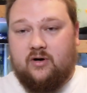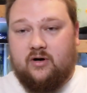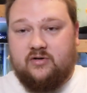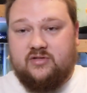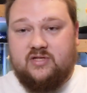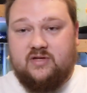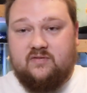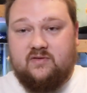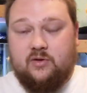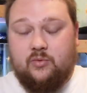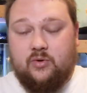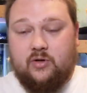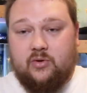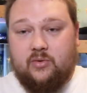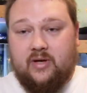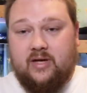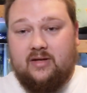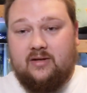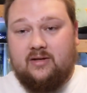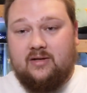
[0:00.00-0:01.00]
RTV
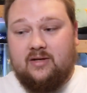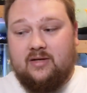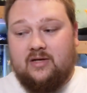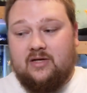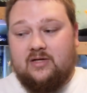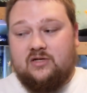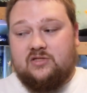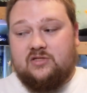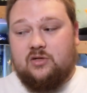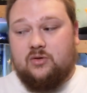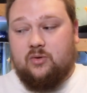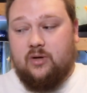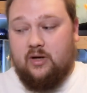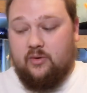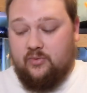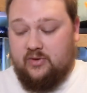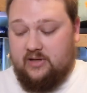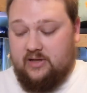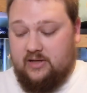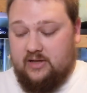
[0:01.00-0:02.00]
108. So
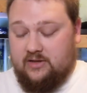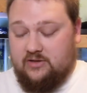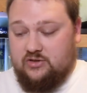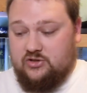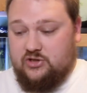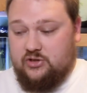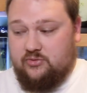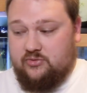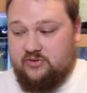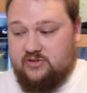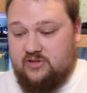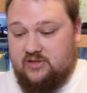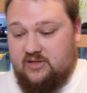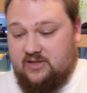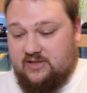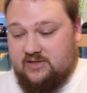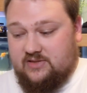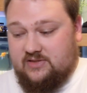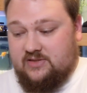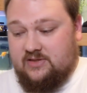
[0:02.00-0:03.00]
I went ahead and chose
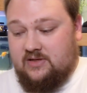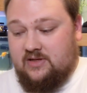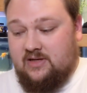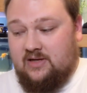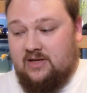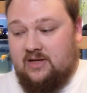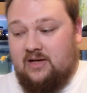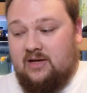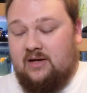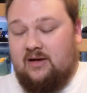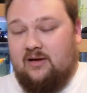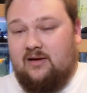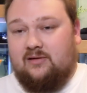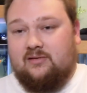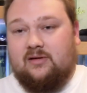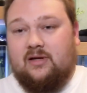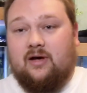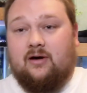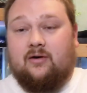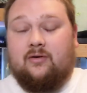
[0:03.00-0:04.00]
this.
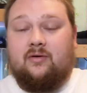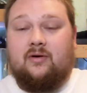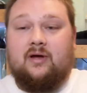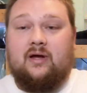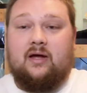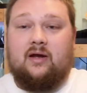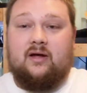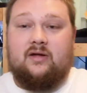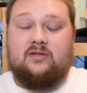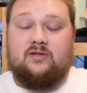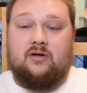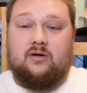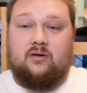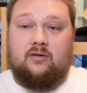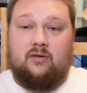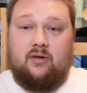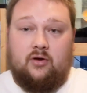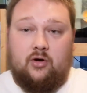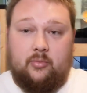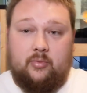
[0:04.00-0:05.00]
Now, had I done a
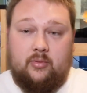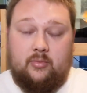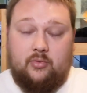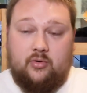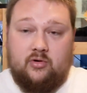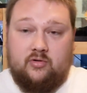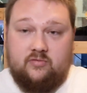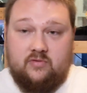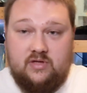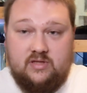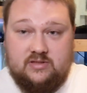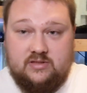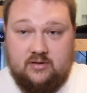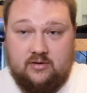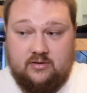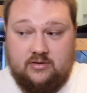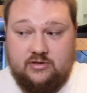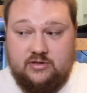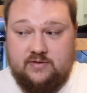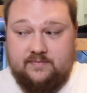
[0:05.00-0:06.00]
little bit more
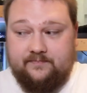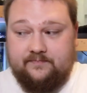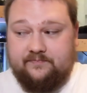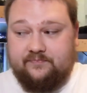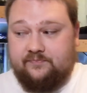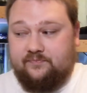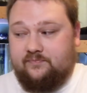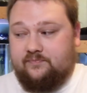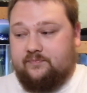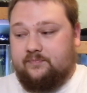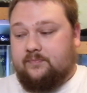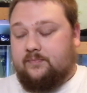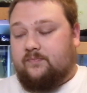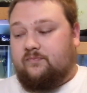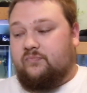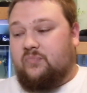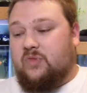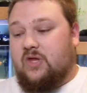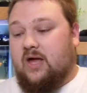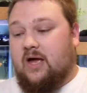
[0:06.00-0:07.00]
research,
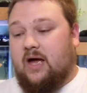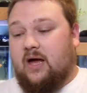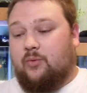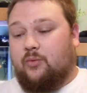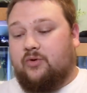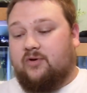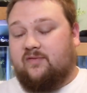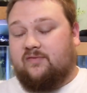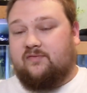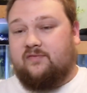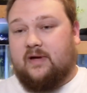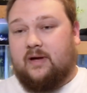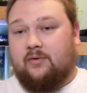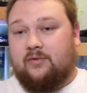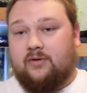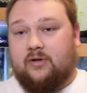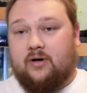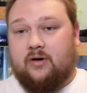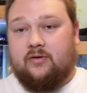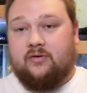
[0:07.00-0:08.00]
I would have
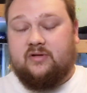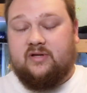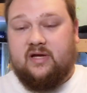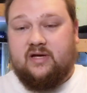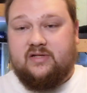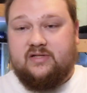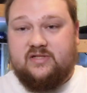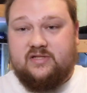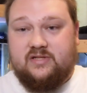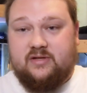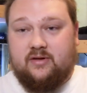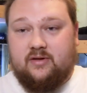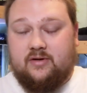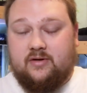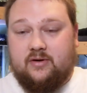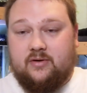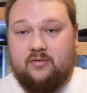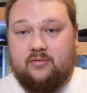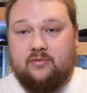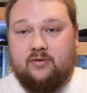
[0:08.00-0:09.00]
found our next
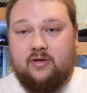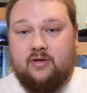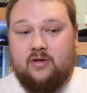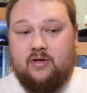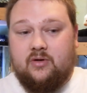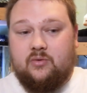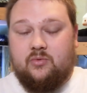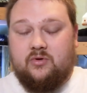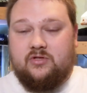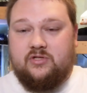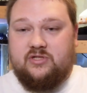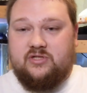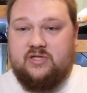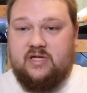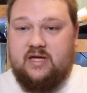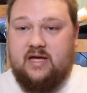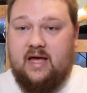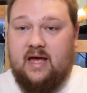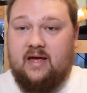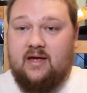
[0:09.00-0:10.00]
silicone, which is
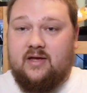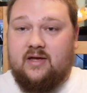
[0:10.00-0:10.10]
the